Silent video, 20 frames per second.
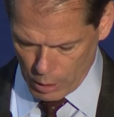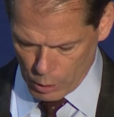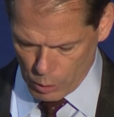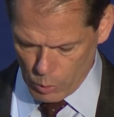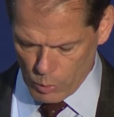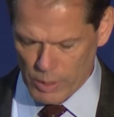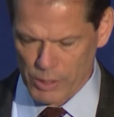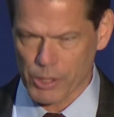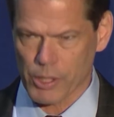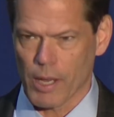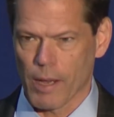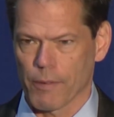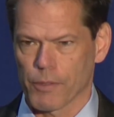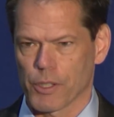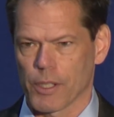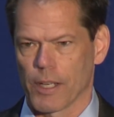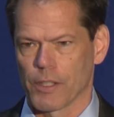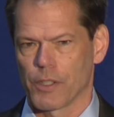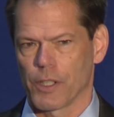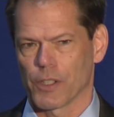UNICEF
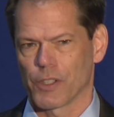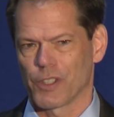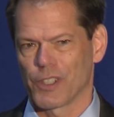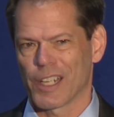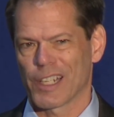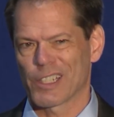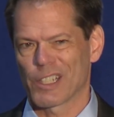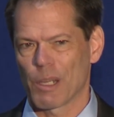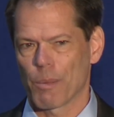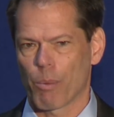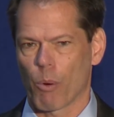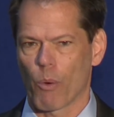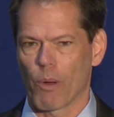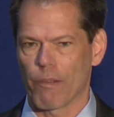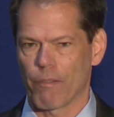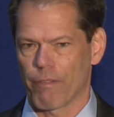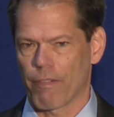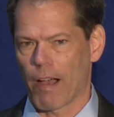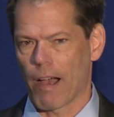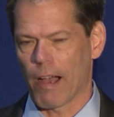says it's
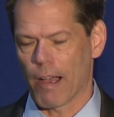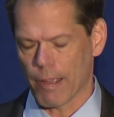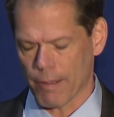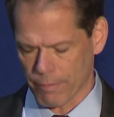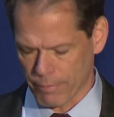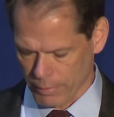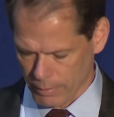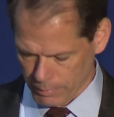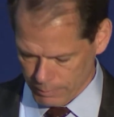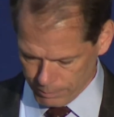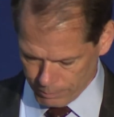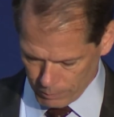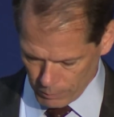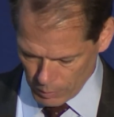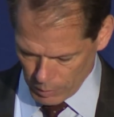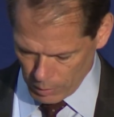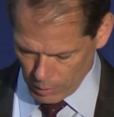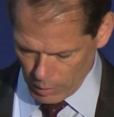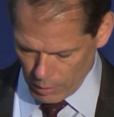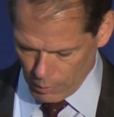60.5
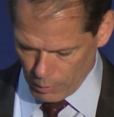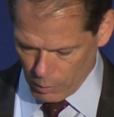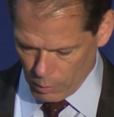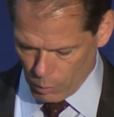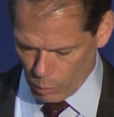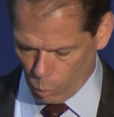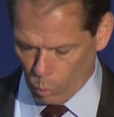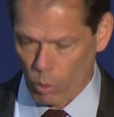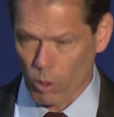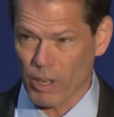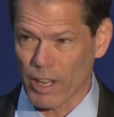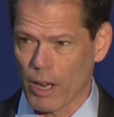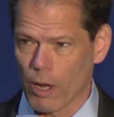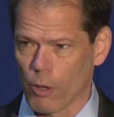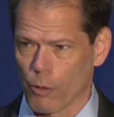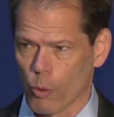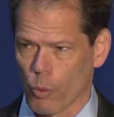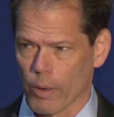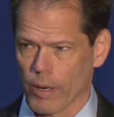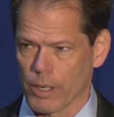the World
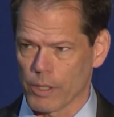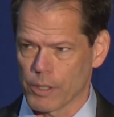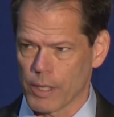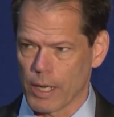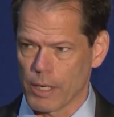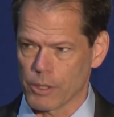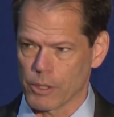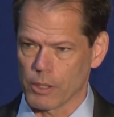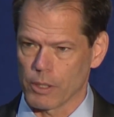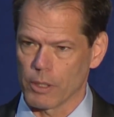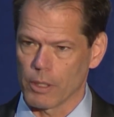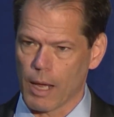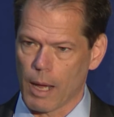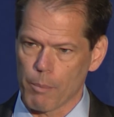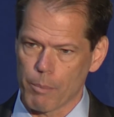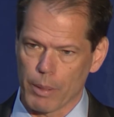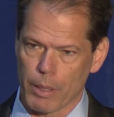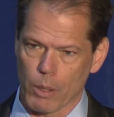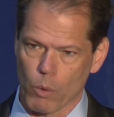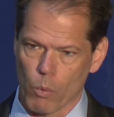Health Organization,
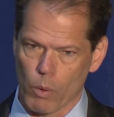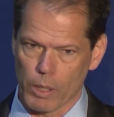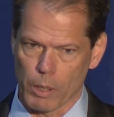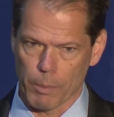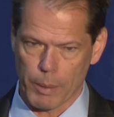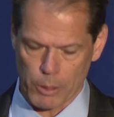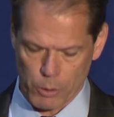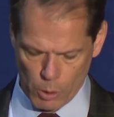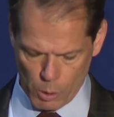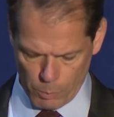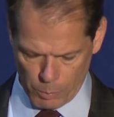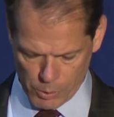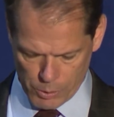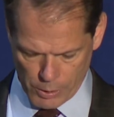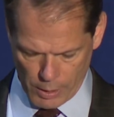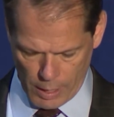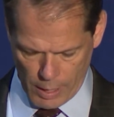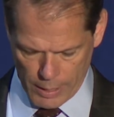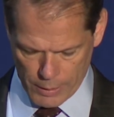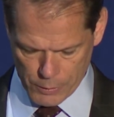not being one to be too
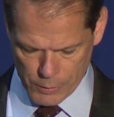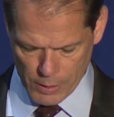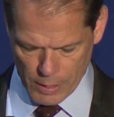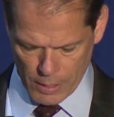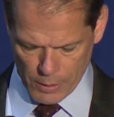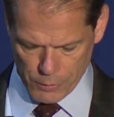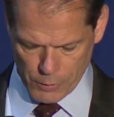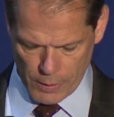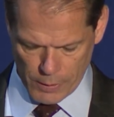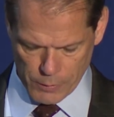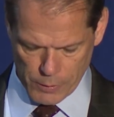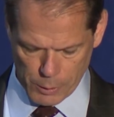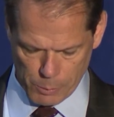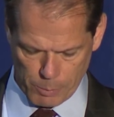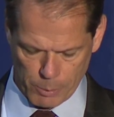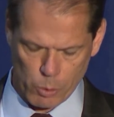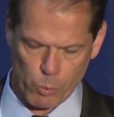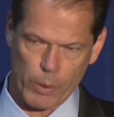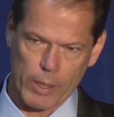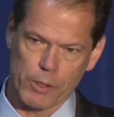precise, says it's
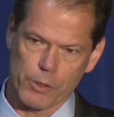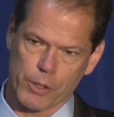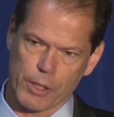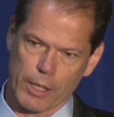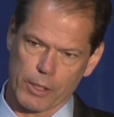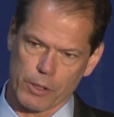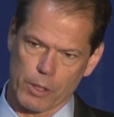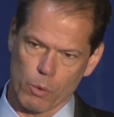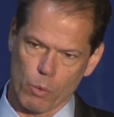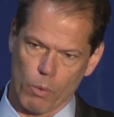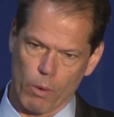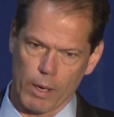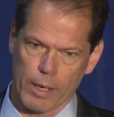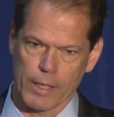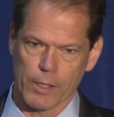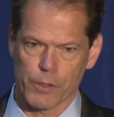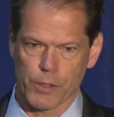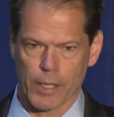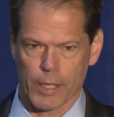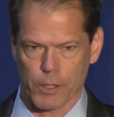between 61
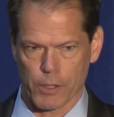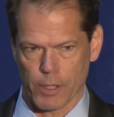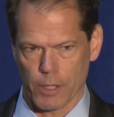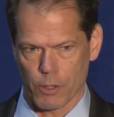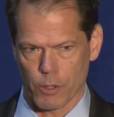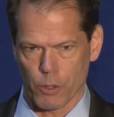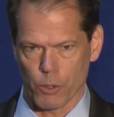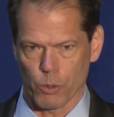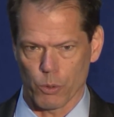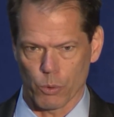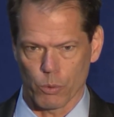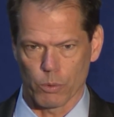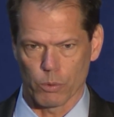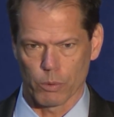and 62.